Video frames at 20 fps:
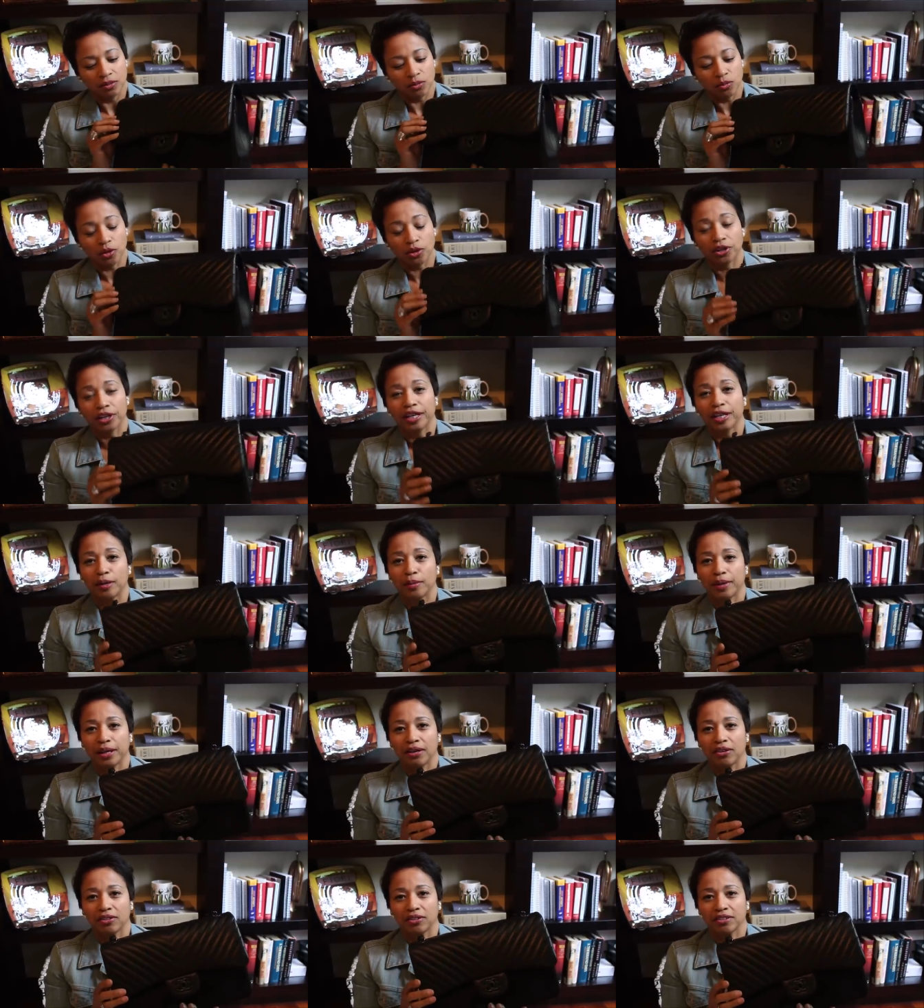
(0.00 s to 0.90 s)
worrying
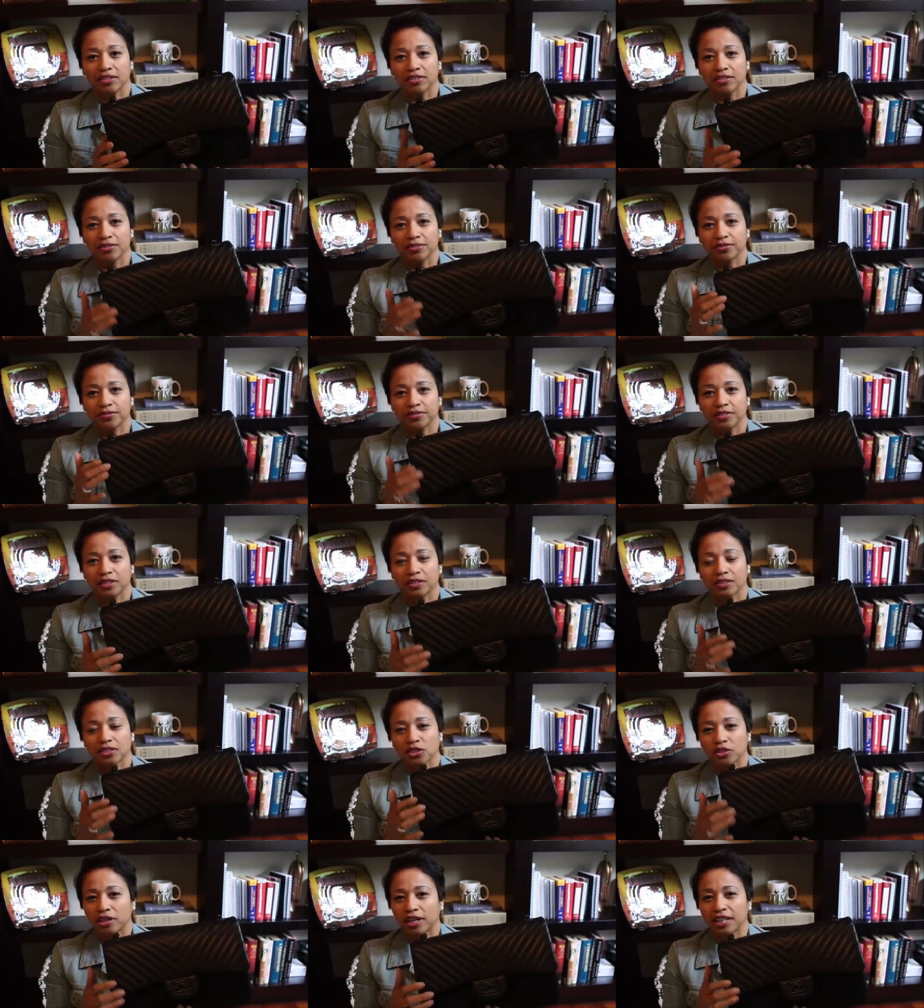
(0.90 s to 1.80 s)
about the,
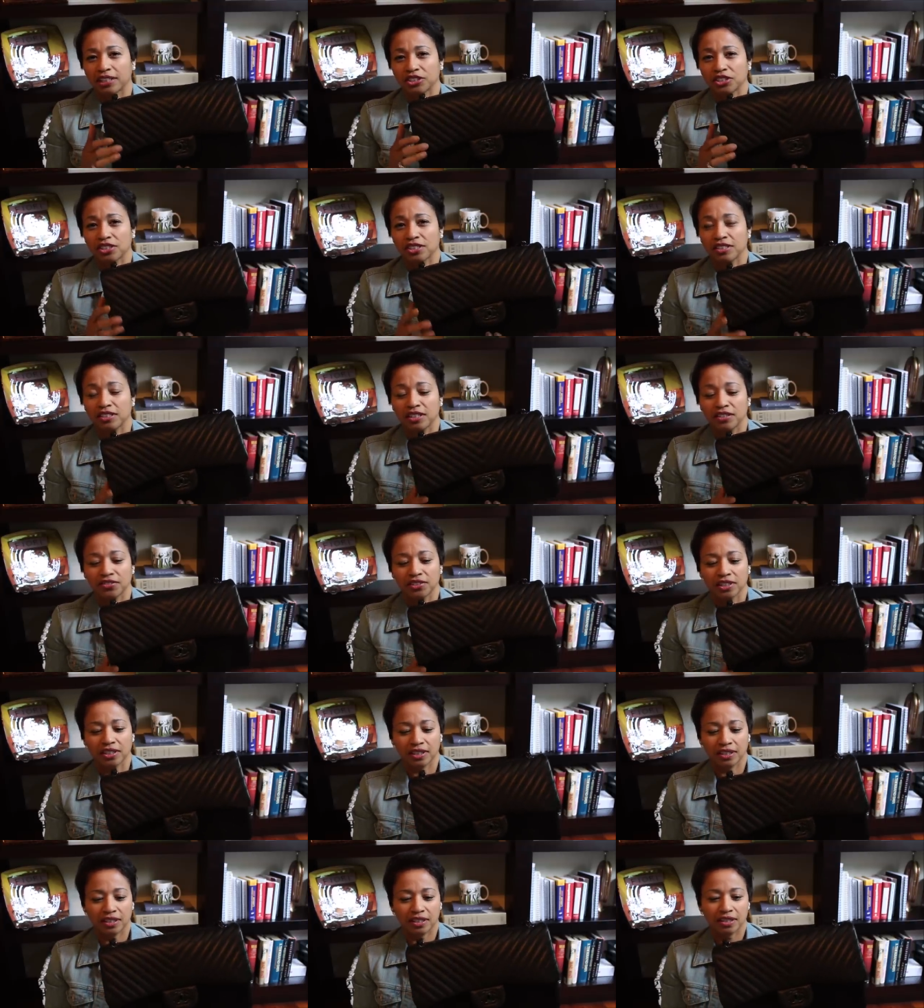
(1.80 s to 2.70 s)
the scratches and
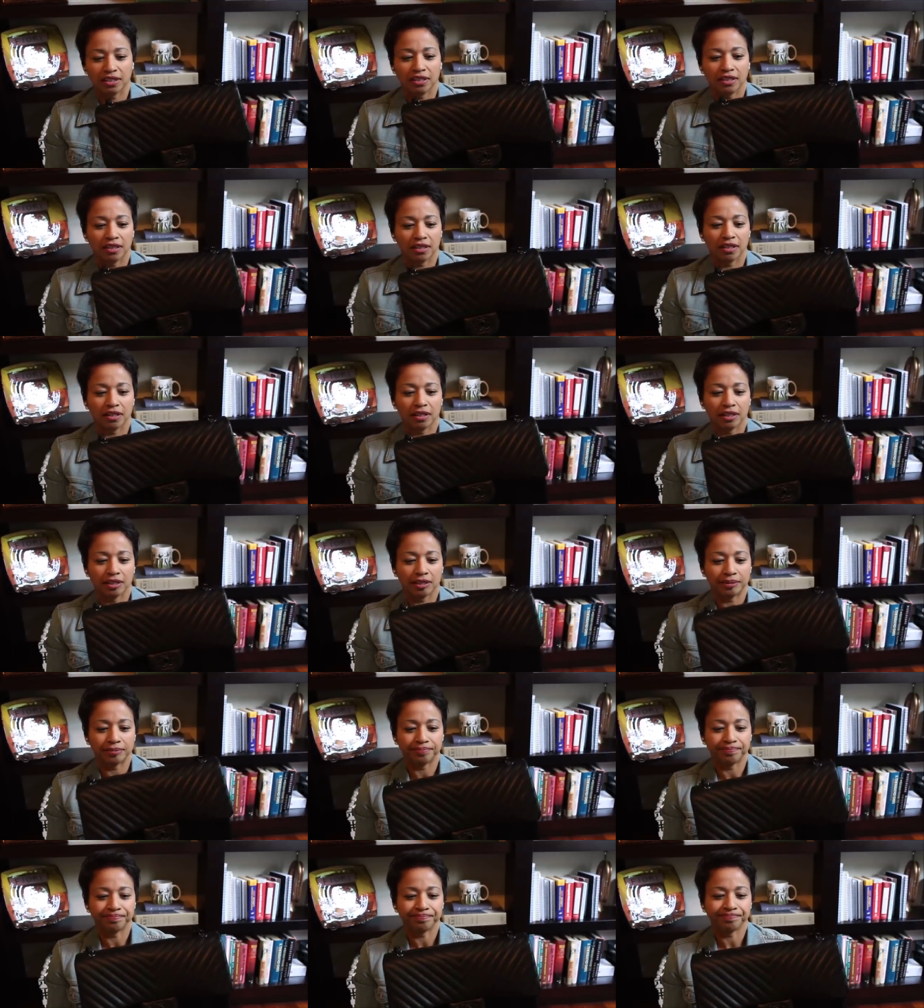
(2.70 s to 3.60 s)
everything.
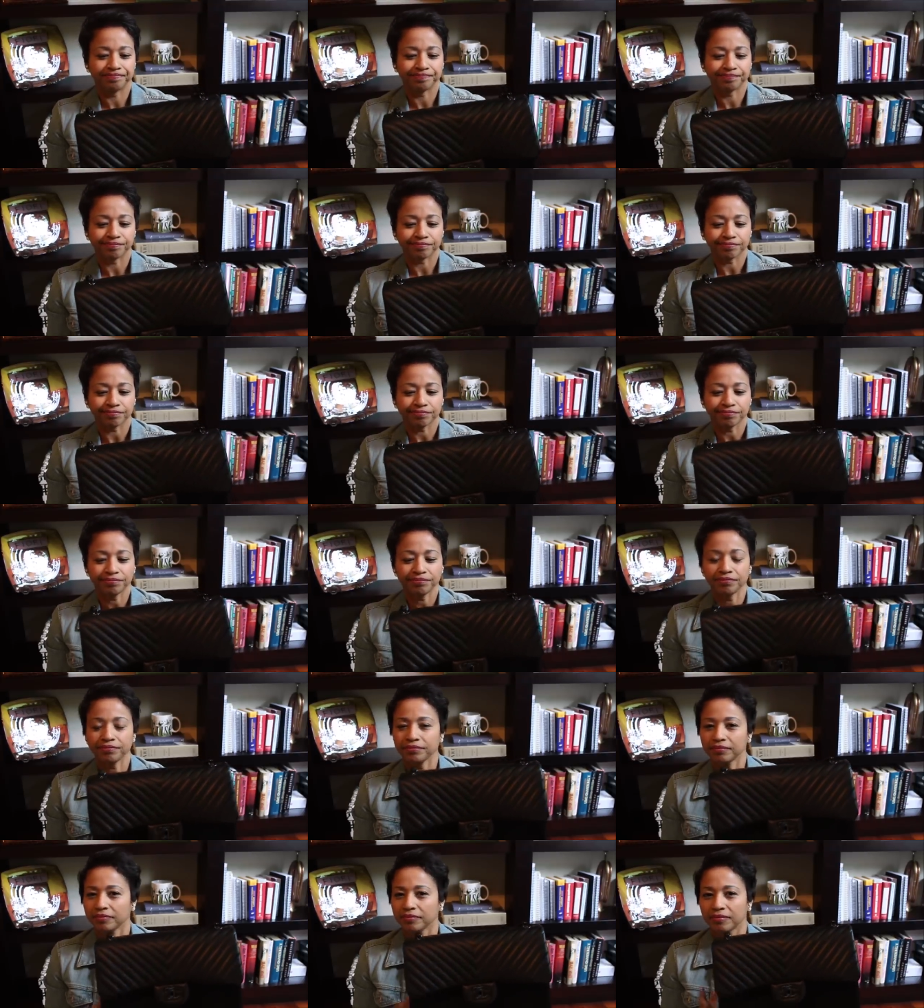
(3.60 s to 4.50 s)
Um,
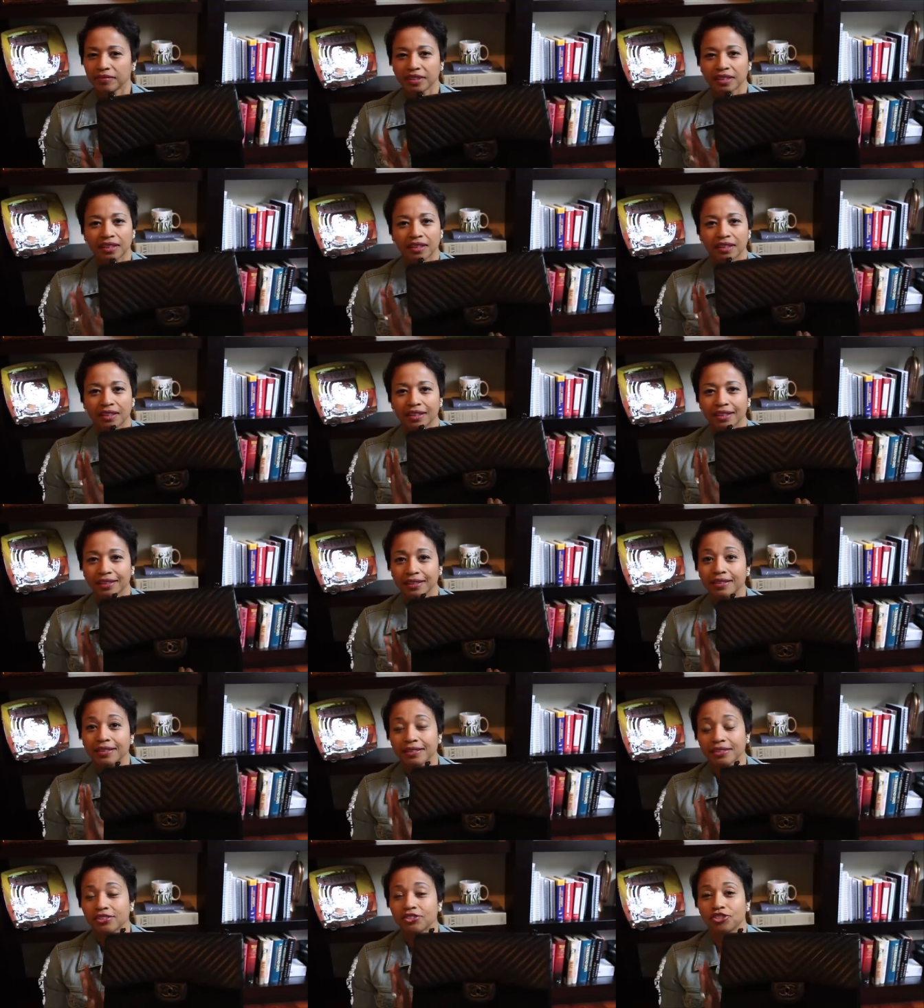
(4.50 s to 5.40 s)

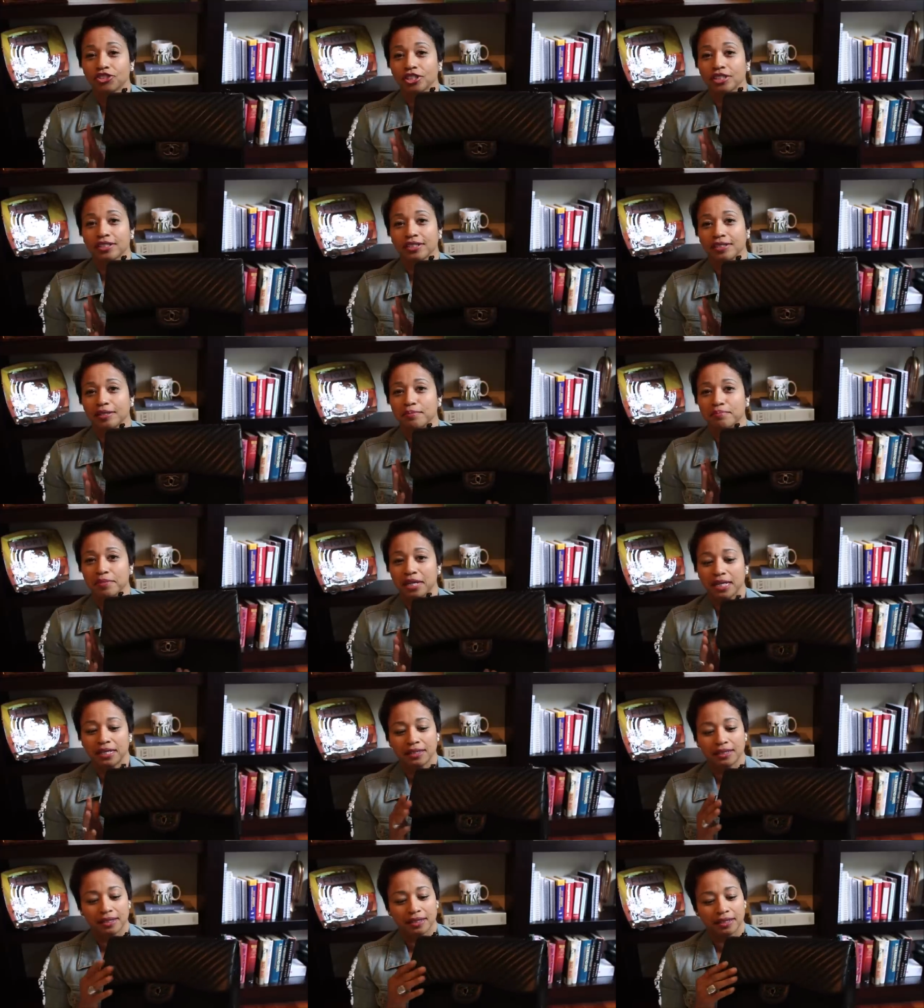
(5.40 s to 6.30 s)
it is just
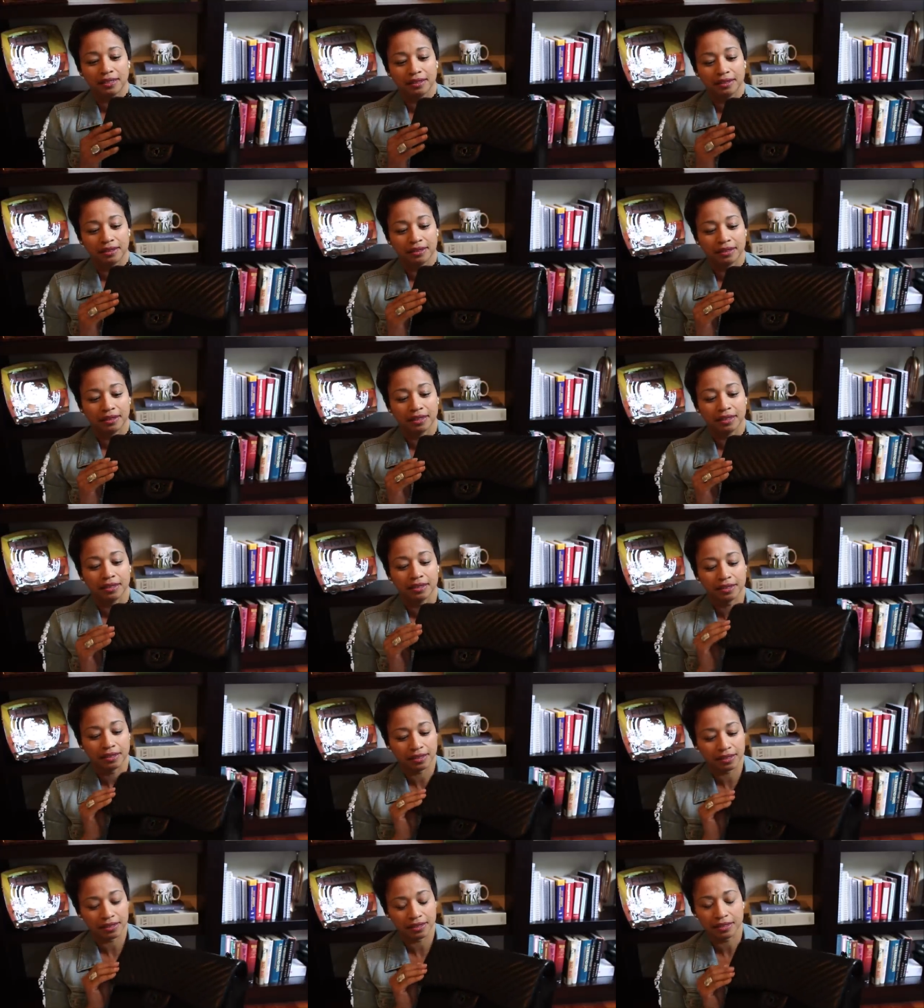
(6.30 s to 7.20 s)
amazing. It
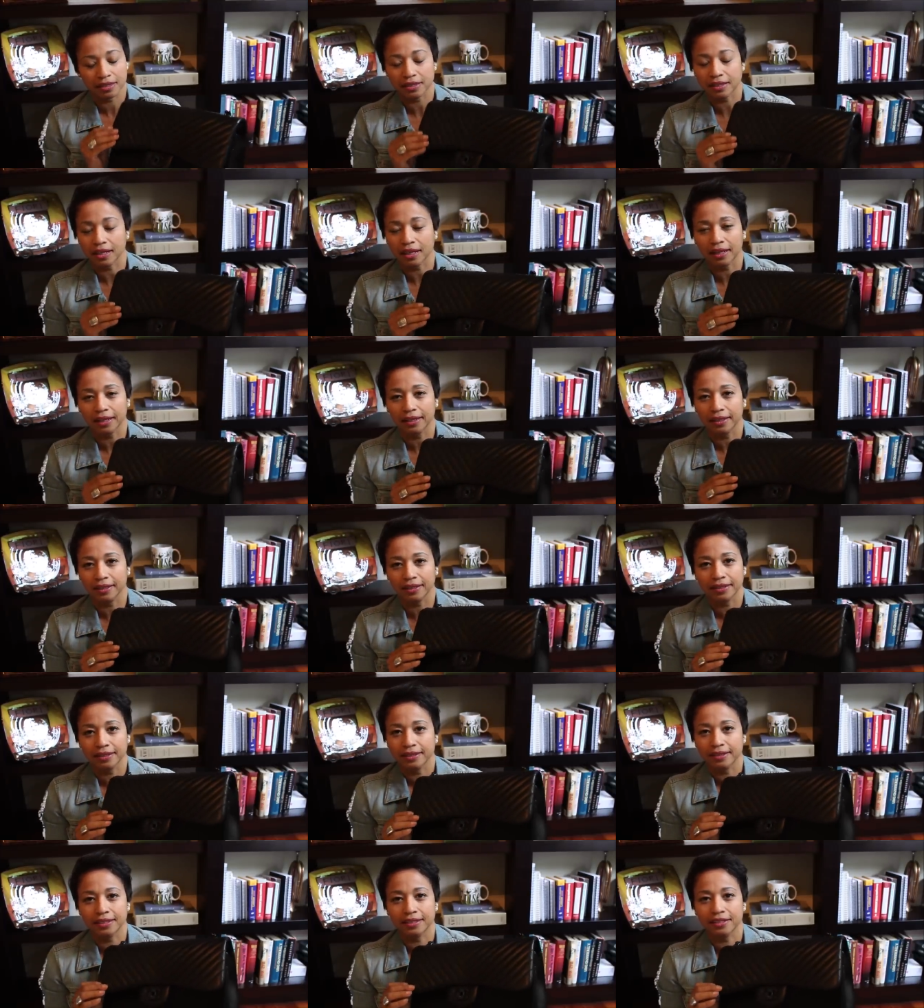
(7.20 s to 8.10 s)
is, I,
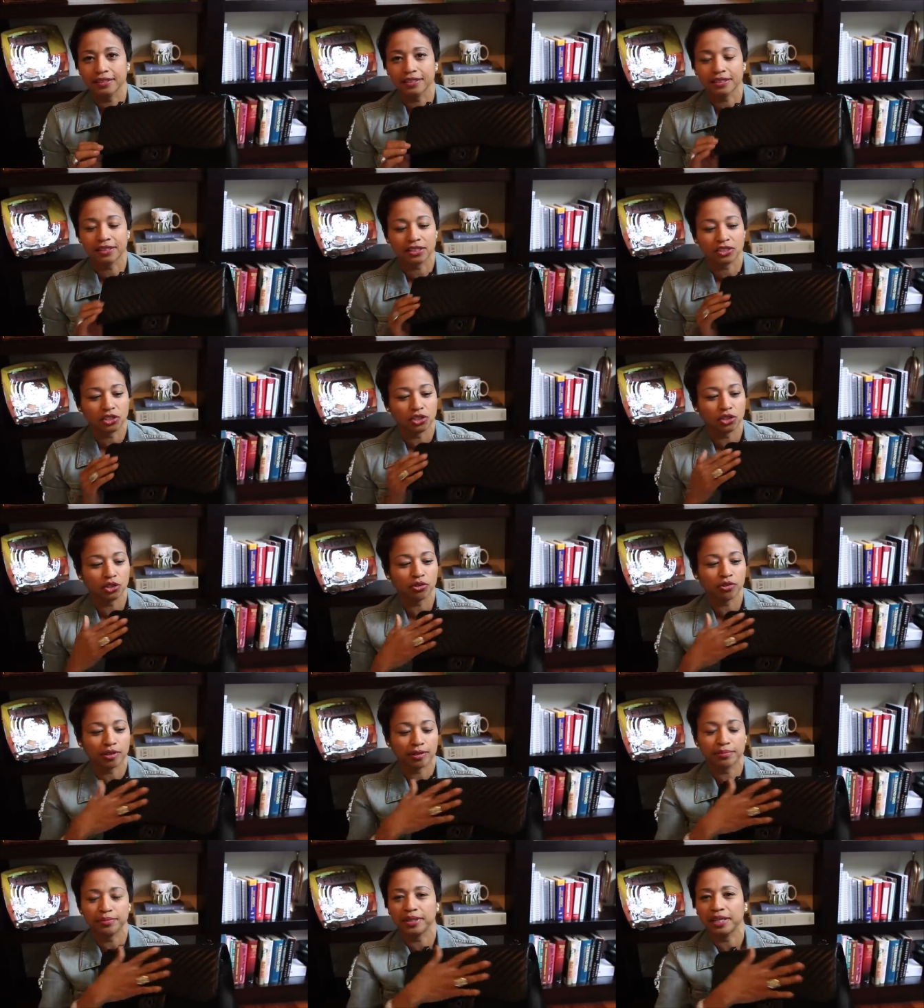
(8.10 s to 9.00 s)
it just is
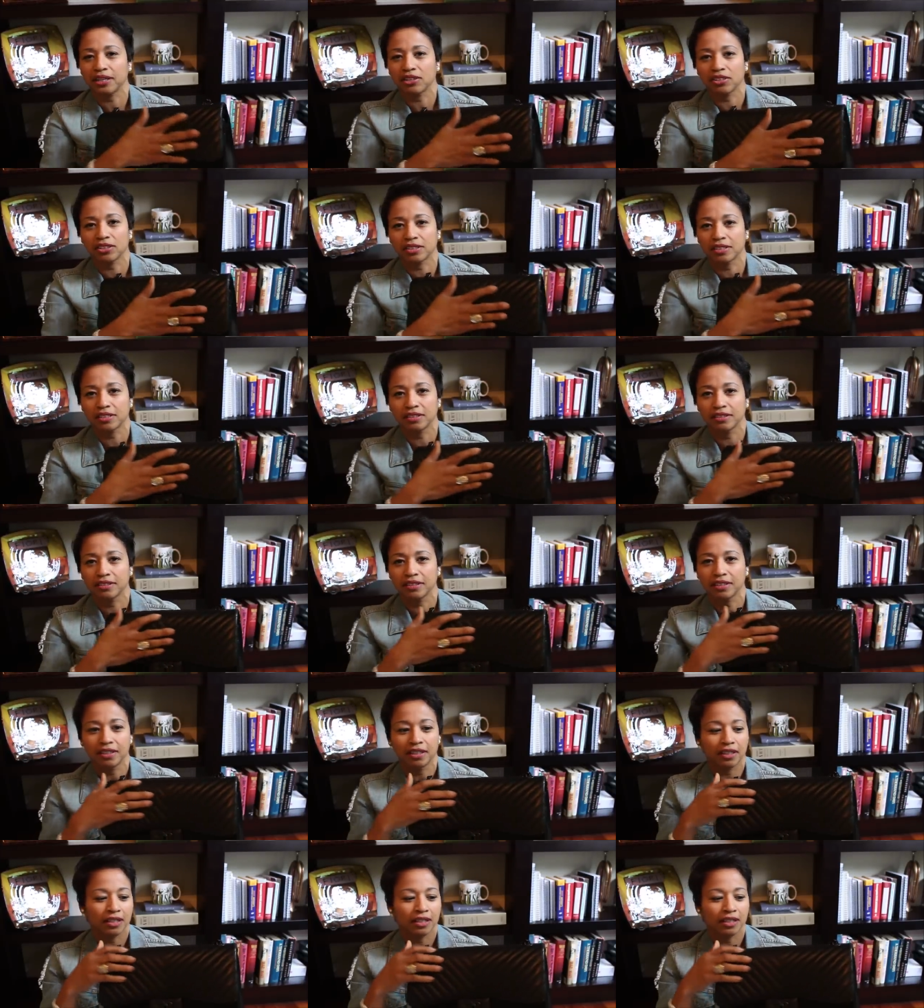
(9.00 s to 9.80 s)
no comparison